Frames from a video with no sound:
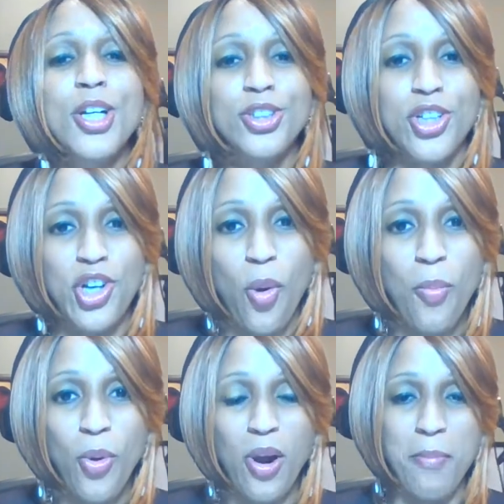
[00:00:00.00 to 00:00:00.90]
to know
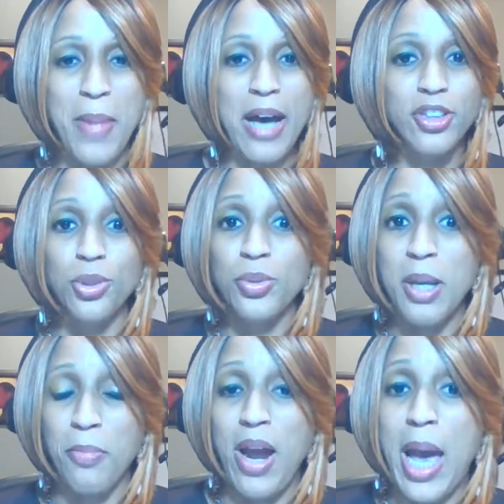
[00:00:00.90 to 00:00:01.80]
more about you than
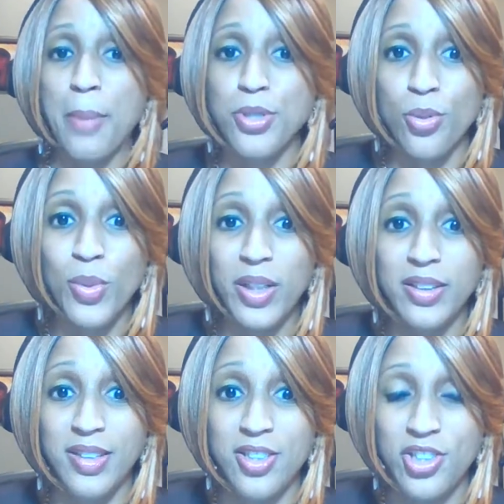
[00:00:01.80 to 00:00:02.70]
perhaps you're willing
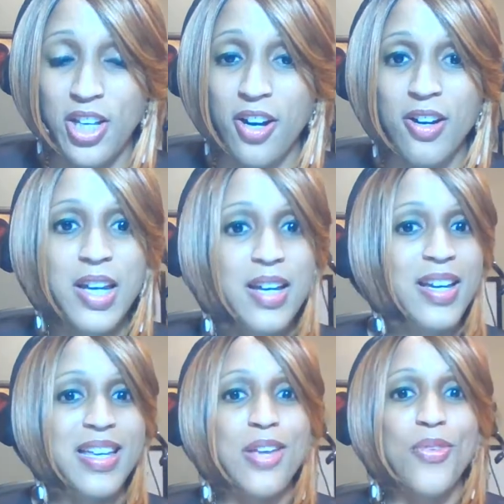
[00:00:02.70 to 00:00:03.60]
to share.
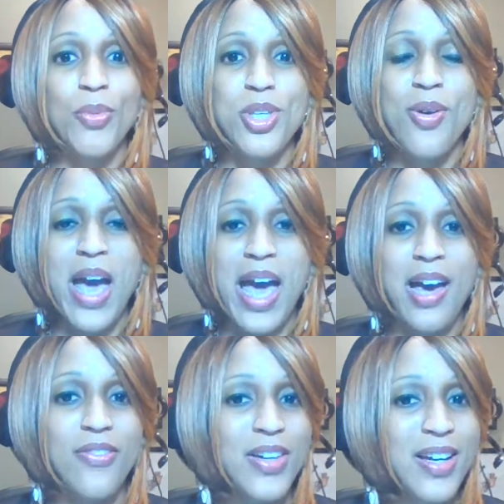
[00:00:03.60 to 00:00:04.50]
Even when you have